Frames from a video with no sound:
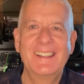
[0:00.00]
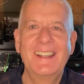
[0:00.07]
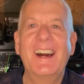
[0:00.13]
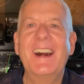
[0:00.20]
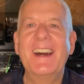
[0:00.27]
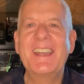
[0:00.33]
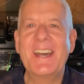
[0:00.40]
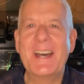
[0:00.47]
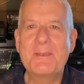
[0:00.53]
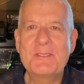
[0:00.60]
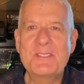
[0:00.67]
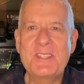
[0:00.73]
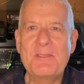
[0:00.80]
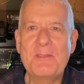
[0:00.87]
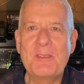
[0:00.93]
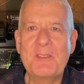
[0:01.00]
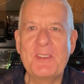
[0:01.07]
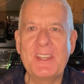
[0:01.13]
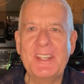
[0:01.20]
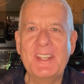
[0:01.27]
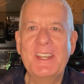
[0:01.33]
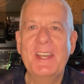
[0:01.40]
Hi, I'm Steve
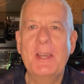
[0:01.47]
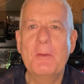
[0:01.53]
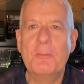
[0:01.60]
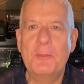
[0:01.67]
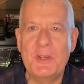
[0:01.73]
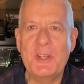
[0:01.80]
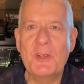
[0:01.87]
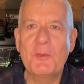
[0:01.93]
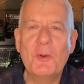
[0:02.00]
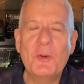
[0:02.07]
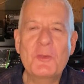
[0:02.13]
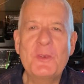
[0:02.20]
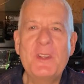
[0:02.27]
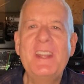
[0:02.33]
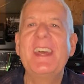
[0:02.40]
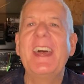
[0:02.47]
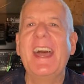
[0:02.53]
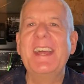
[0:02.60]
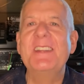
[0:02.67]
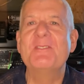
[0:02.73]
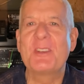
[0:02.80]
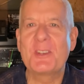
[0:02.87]
Levine. Brit Award winner
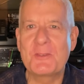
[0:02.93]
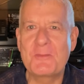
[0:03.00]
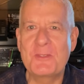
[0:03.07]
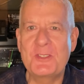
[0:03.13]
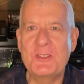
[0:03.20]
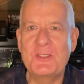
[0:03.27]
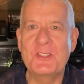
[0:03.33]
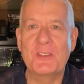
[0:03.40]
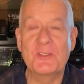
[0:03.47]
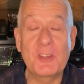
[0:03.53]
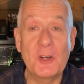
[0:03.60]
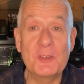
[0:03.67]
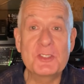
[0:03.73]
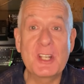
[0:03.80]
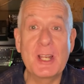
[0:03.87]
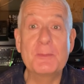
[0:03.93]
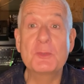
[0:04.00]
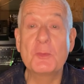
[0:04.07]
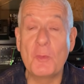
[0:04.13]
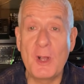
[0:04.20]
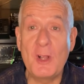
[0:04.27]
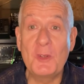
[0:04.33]
and record producer of Culture
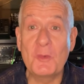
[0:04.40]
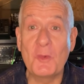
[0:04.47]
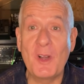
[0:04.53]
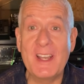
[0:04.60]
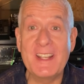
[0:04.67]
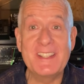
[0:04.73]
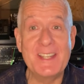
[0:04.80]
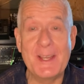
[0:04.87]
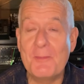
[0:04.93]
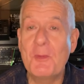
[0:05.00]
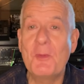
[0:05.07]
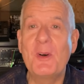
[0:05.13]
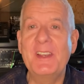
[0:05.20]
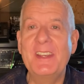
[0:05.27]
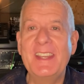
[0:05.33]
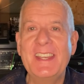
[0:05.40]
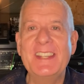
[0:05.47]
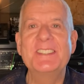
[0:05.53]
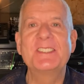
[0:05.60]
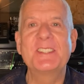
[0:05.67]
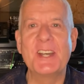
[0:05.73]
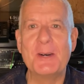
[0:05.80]
Club's worldwide number one
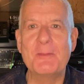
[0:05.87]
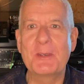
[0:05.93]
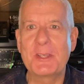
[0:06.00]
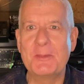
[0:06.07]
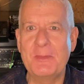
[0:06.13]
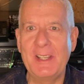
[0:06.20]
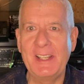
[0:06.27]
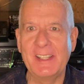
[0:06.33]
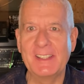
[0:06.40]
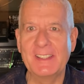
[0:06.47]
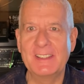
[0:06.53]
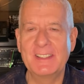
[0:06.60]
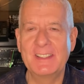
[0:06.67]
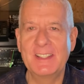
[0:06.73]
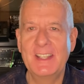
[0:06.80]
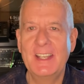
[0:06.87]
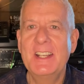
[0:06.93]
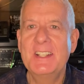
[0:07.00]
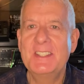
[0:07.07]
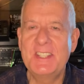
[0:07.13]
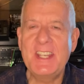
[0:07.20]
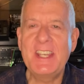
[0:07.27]
hit Karma Chameleon.
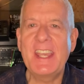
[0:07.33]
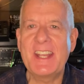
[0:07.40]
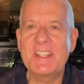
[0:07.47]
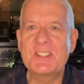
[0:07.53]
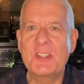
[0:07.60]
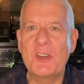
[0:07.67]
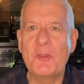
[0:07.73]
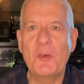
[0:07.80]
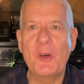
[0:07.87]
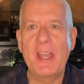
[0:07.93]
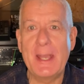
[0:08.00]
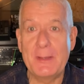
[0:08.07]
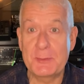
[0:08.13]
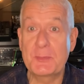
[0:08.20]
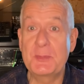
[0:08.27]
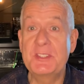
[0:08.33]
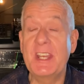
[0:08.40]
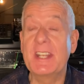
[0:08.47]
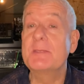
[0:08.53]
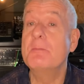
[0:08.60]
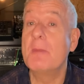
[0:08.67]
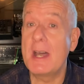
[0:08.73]
TCAT software helps
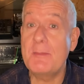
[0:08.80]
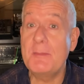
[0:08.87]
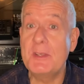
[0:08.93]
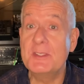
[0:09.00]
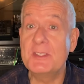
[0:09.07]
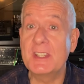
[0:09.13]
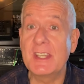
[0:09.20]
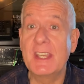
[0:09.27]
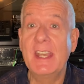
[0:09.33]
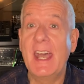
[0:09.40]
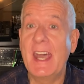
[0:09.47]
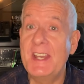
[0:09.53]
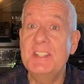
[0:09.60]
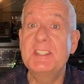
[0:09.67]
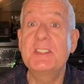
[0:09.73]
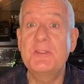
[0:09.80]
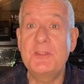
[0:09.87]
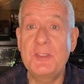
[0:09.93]
protect my music and is the